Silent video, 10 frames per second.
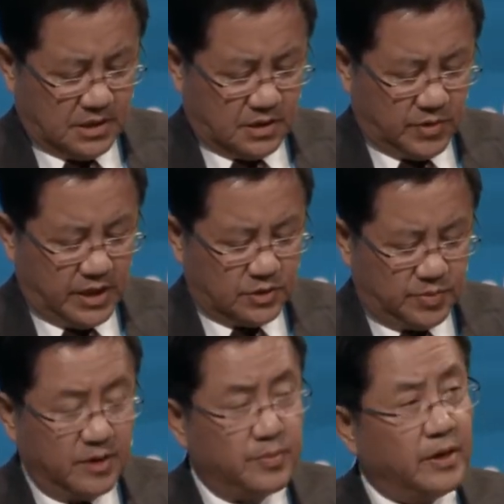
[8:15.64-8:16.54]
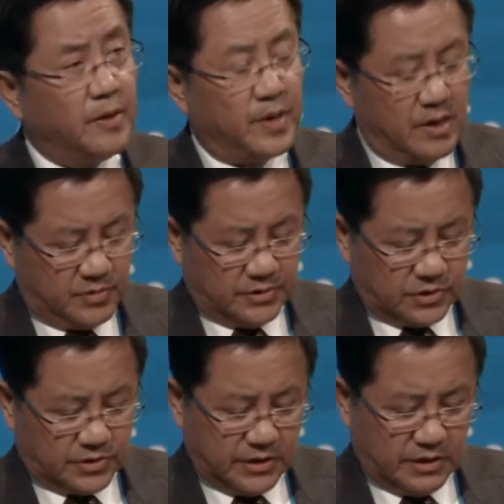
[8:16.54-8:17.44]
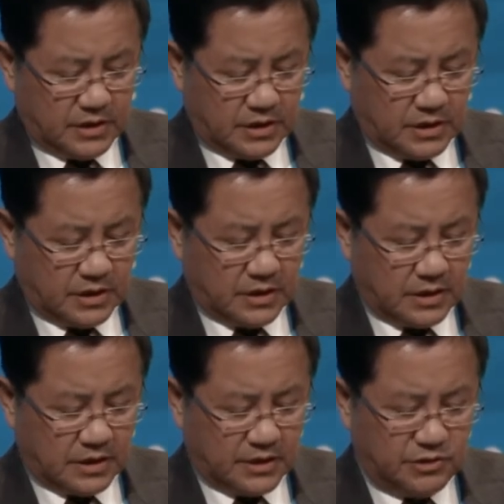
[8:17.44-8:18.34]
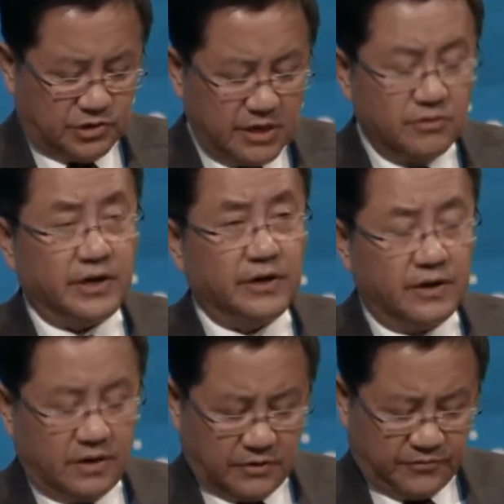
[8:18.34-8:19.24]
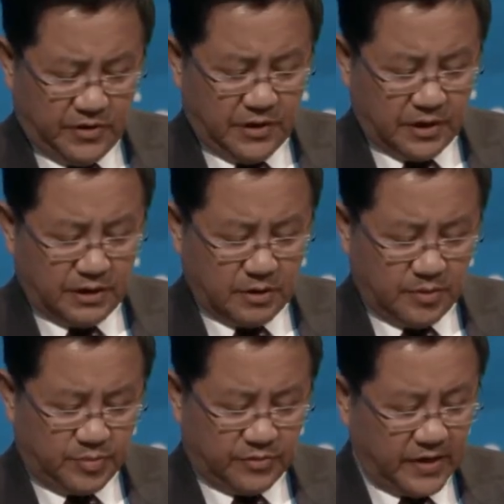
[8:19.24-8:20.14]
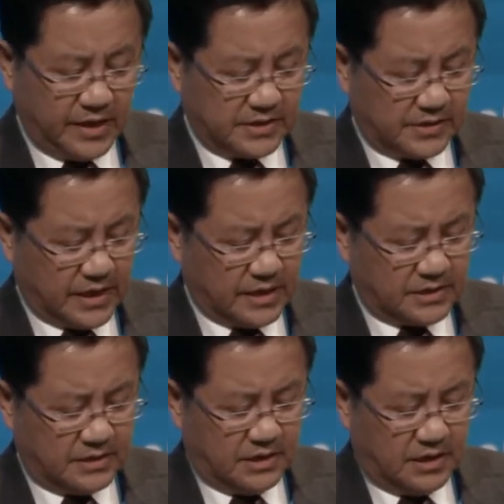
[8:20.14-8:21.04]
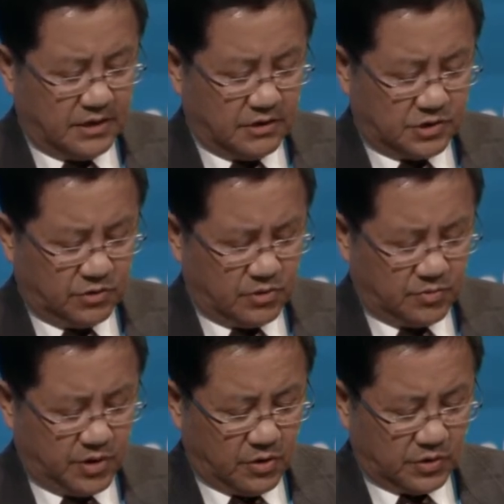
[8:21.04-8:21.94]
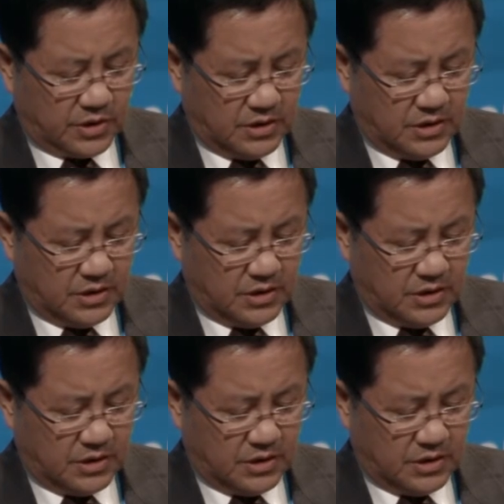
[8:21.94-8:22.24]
The white paper published in January further provides that the Silk Road